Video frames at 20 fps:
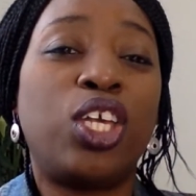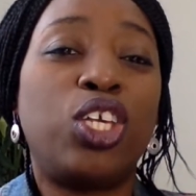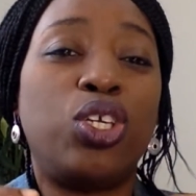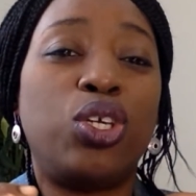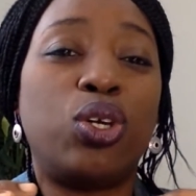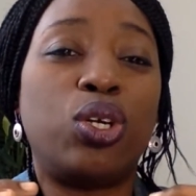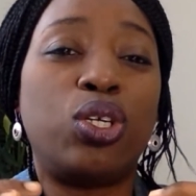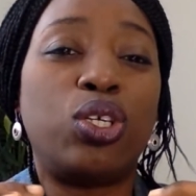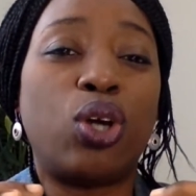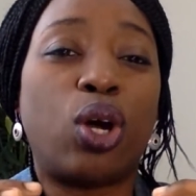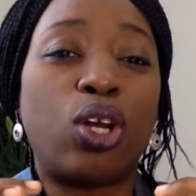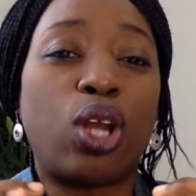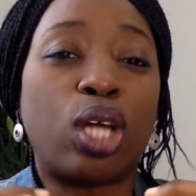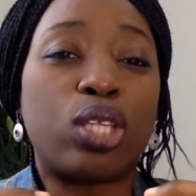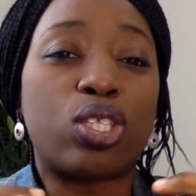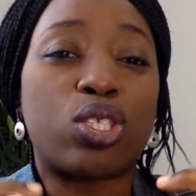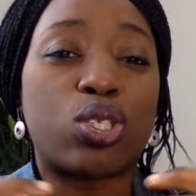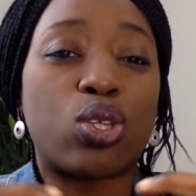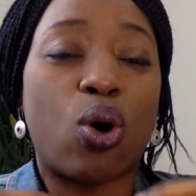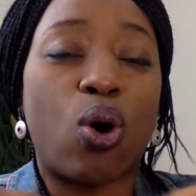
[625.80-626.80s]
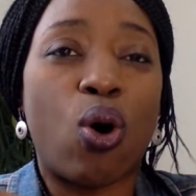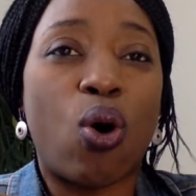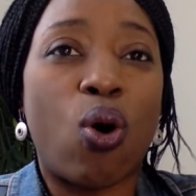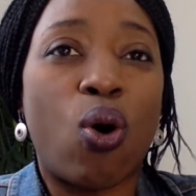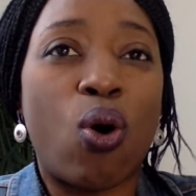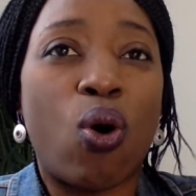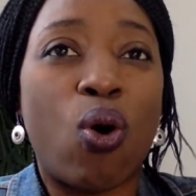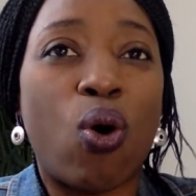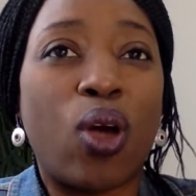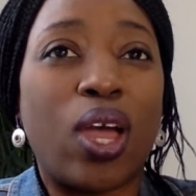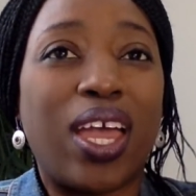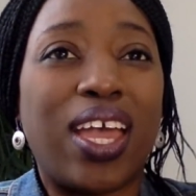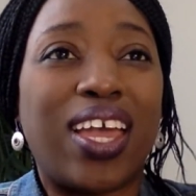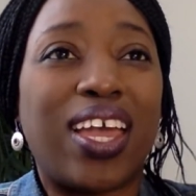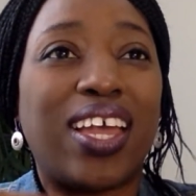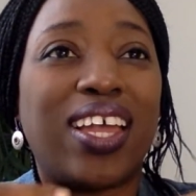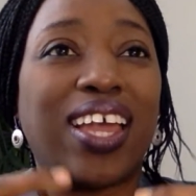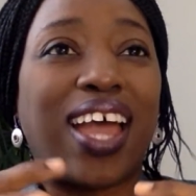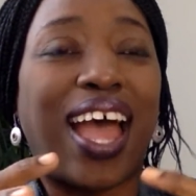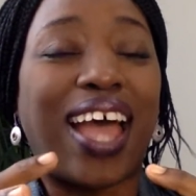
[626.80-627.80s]
you're not so
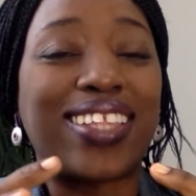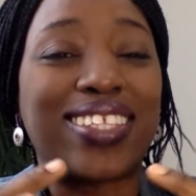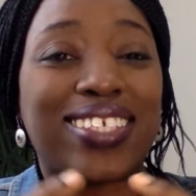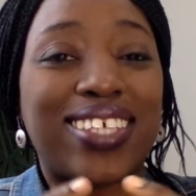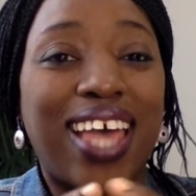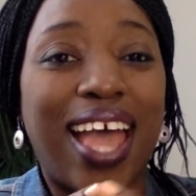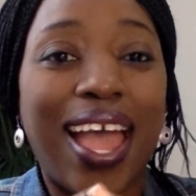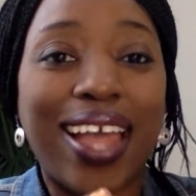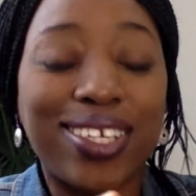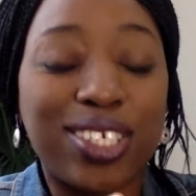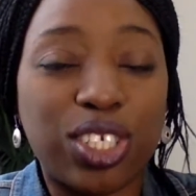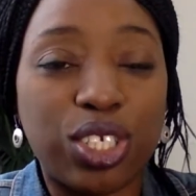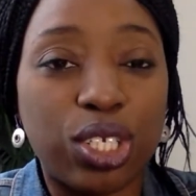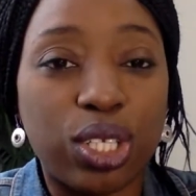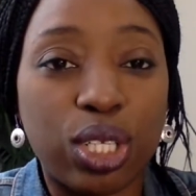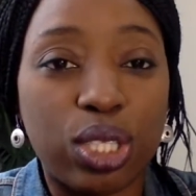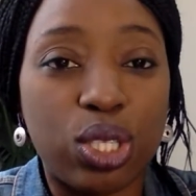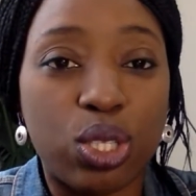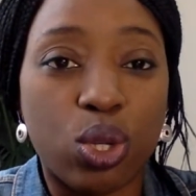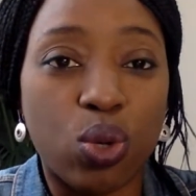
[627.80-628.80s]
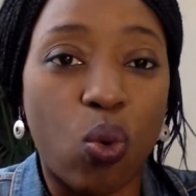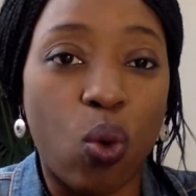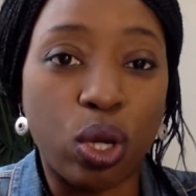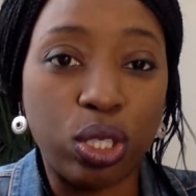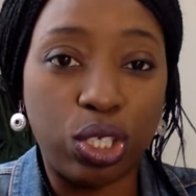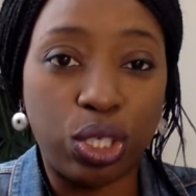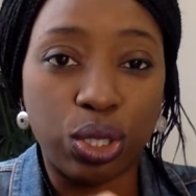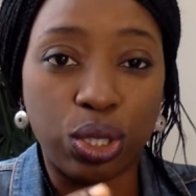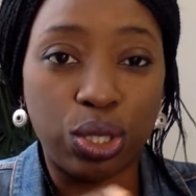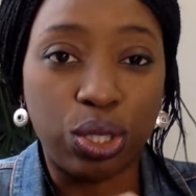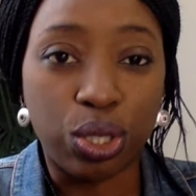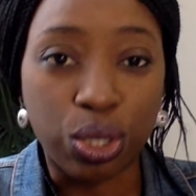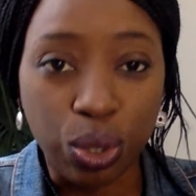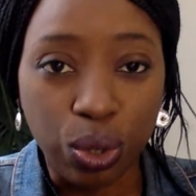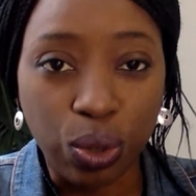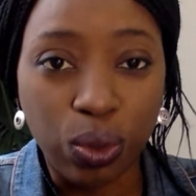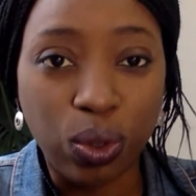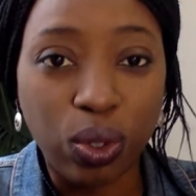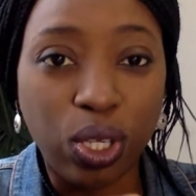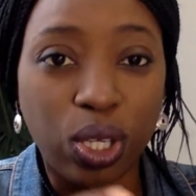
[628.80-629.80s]
attached to what you
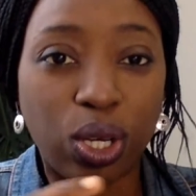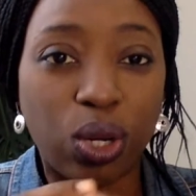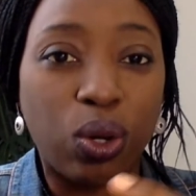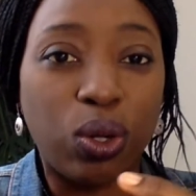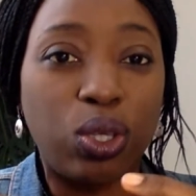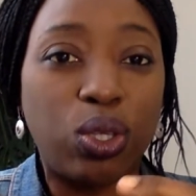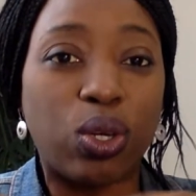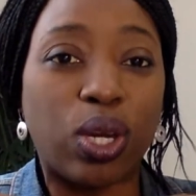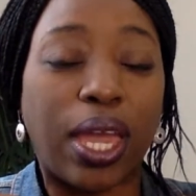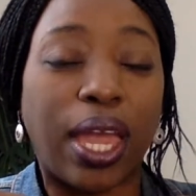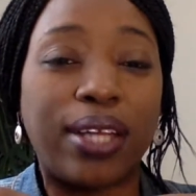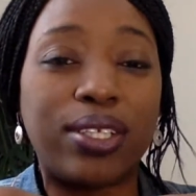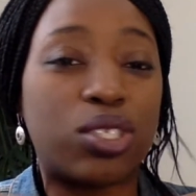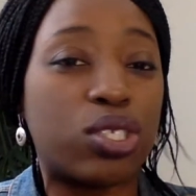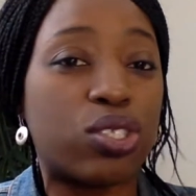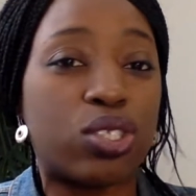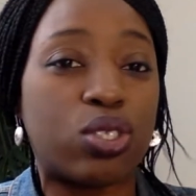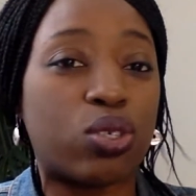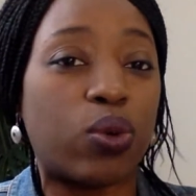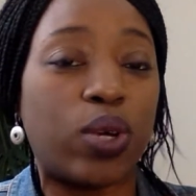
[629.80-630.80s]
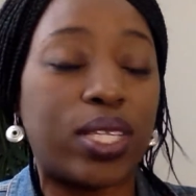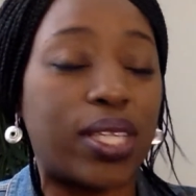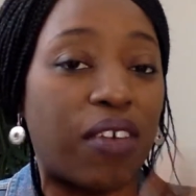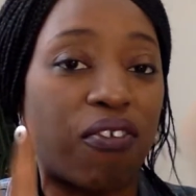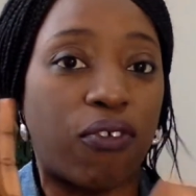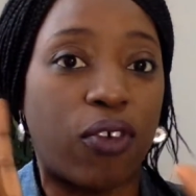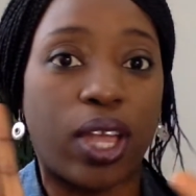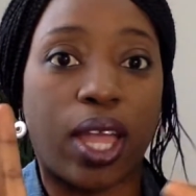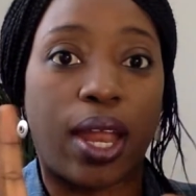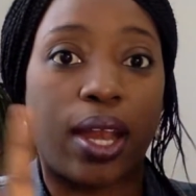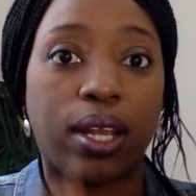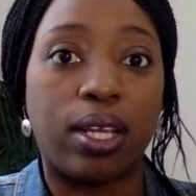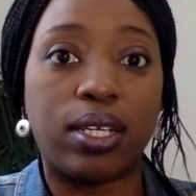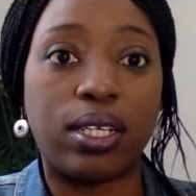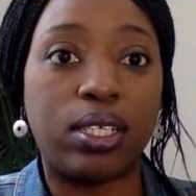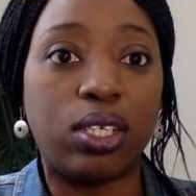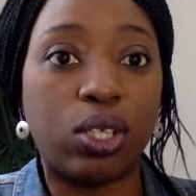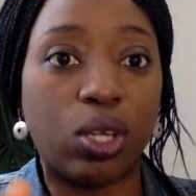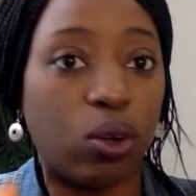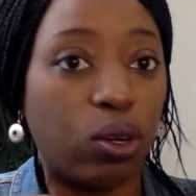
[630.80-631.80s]
do. You can just do it and forget
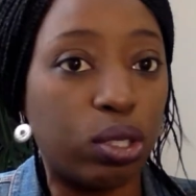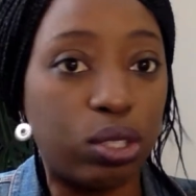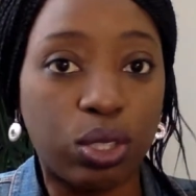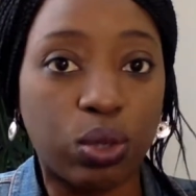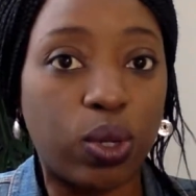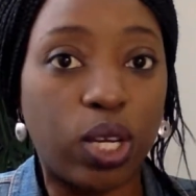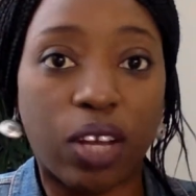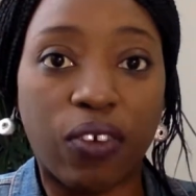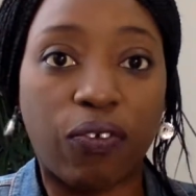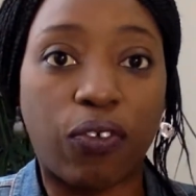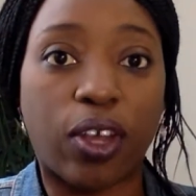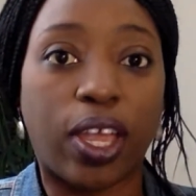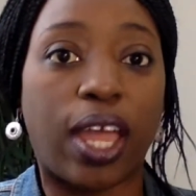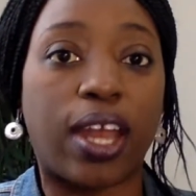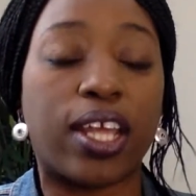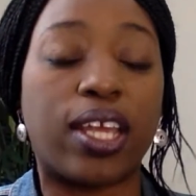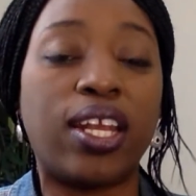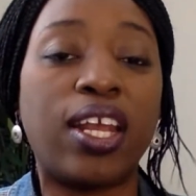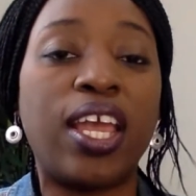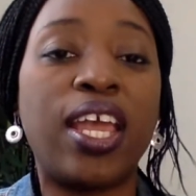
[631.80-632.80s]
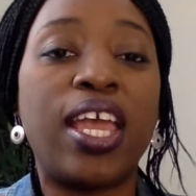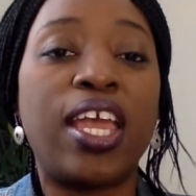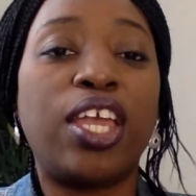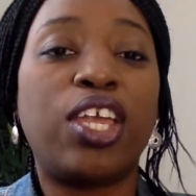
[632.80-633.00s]
it. Do it and forget it.